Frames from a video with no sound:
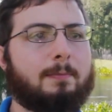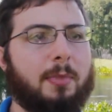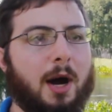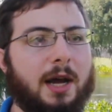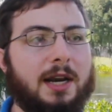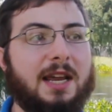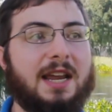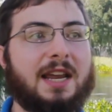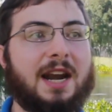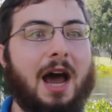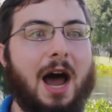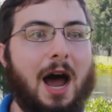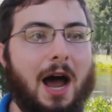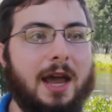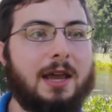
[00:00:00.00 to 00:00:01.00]
But in
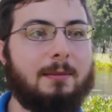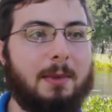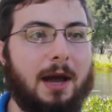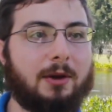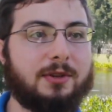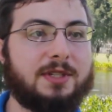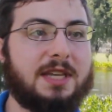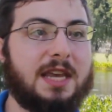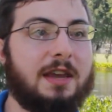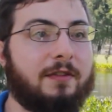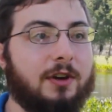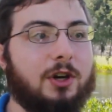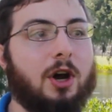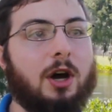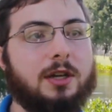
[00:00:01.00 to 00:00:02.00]
high amounts,
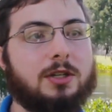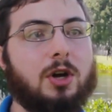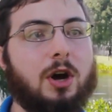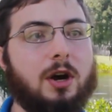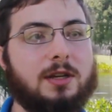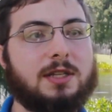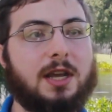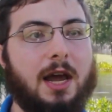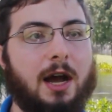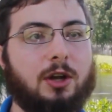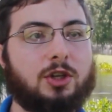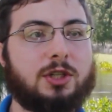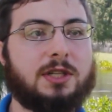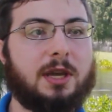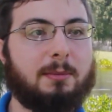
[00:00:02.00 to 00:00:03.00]
even non-toxic
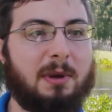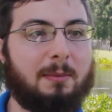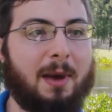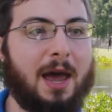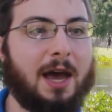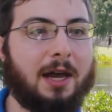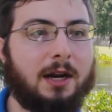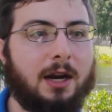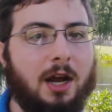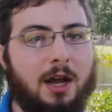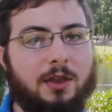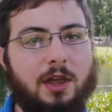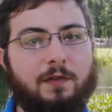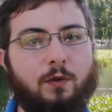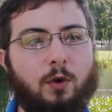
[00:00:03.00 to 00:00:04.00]
algae can be bad.
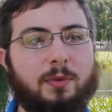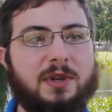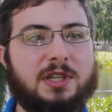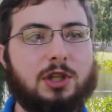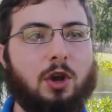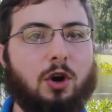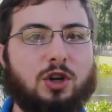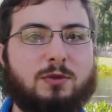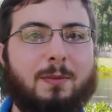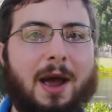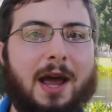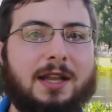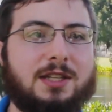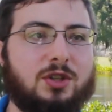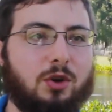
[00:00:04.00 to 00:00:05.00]
They form these large
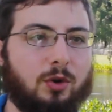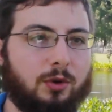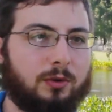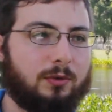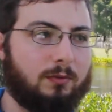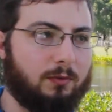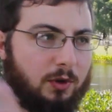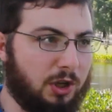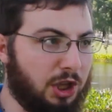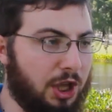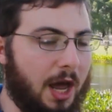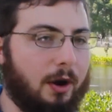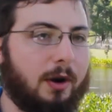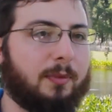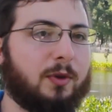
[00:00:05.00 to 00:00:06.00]
mats or
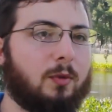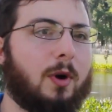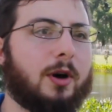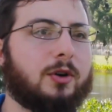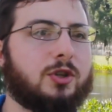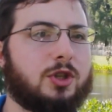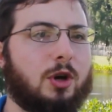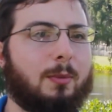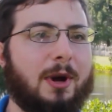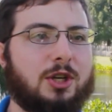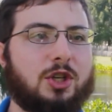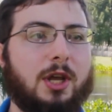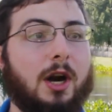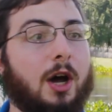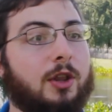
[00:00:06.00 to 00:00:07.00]
cloud up the water so
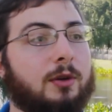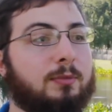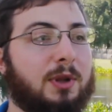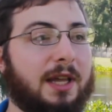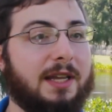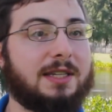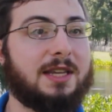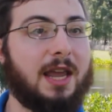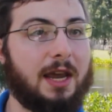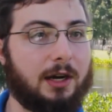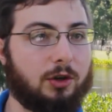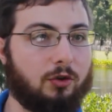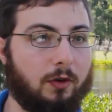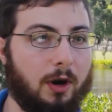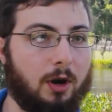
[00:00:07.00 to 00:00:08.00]
much that other plants
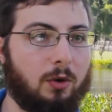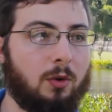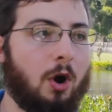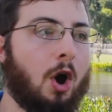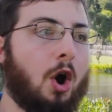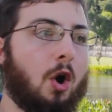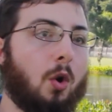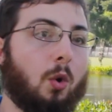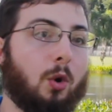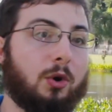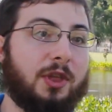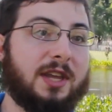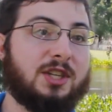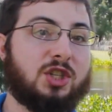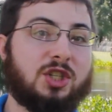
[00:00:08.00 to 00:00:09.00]
can't grow,
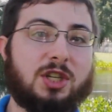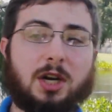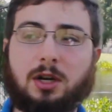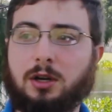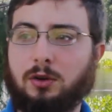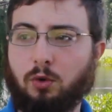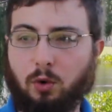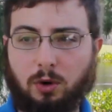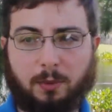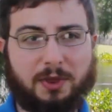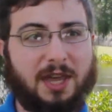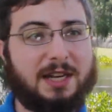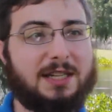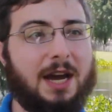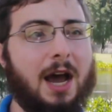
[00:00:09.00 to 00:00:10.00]
or they suck, or when
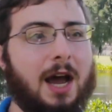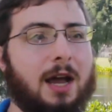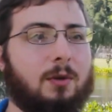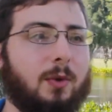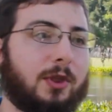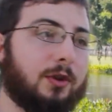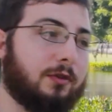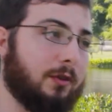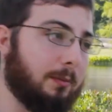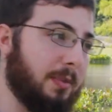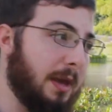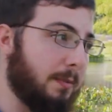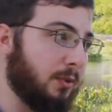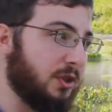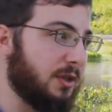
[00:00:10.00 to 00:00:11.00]
they die, whether from
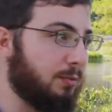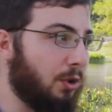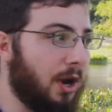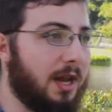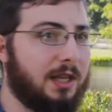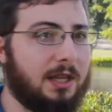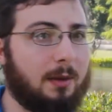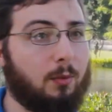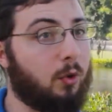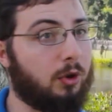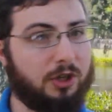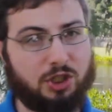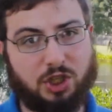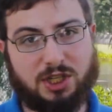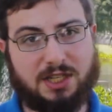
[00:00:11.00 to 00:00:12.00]
people spraying them
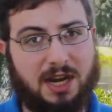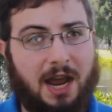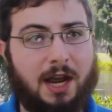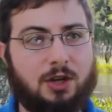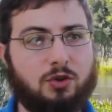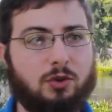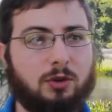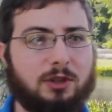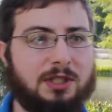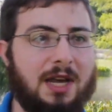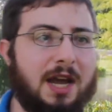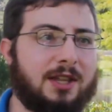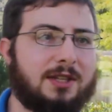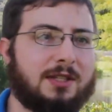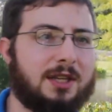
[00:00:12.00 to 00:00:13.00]
or just natural
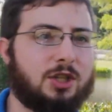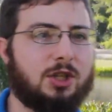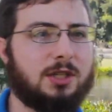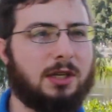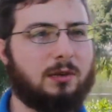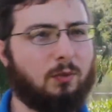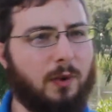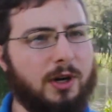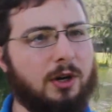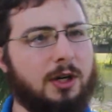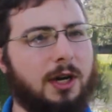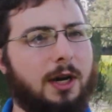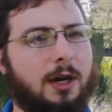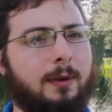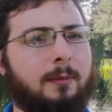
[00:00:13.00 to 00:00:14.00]
deaths, such as in
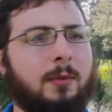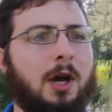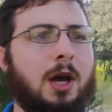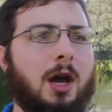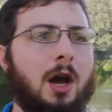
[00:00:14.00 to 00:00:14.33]
wintertime,